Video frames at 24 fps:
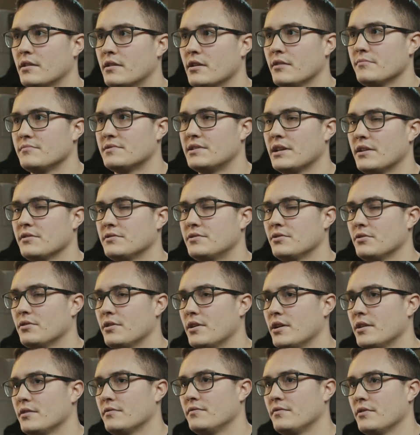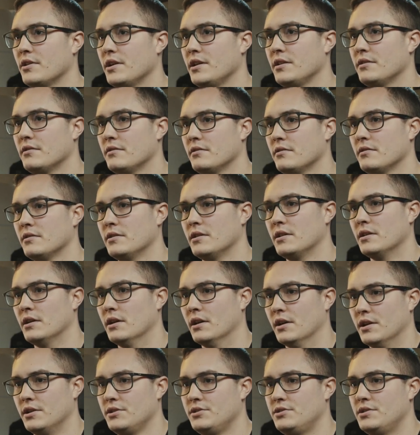It comes down to a lot of like
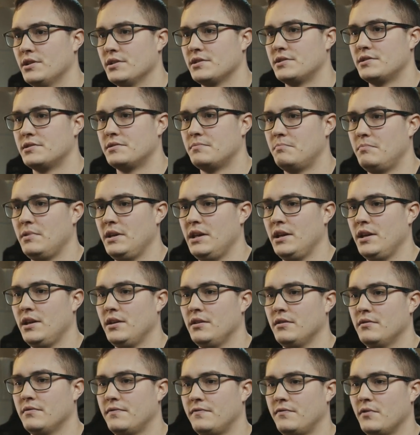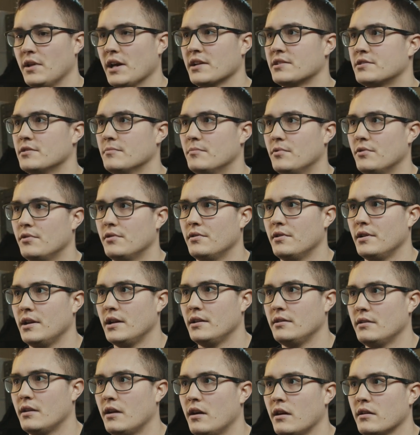just being flexible
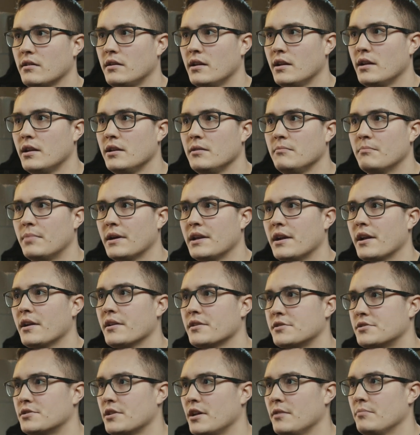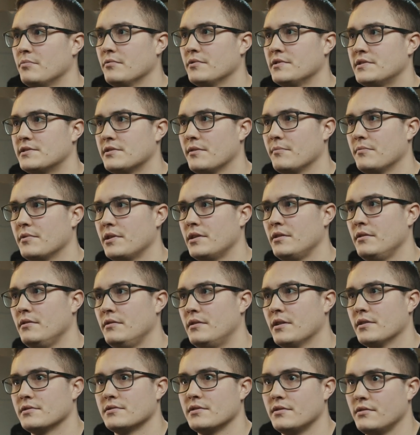and not getting bent out of shape when something
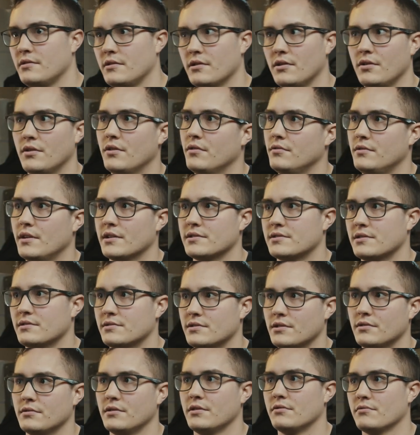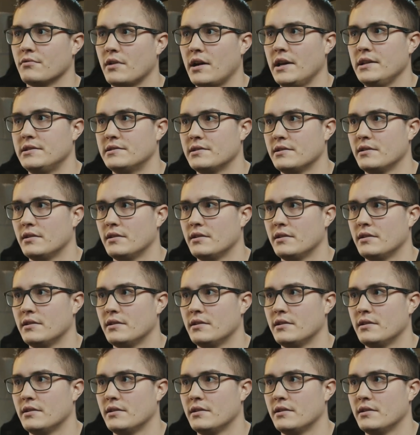doesn't go necessarily right.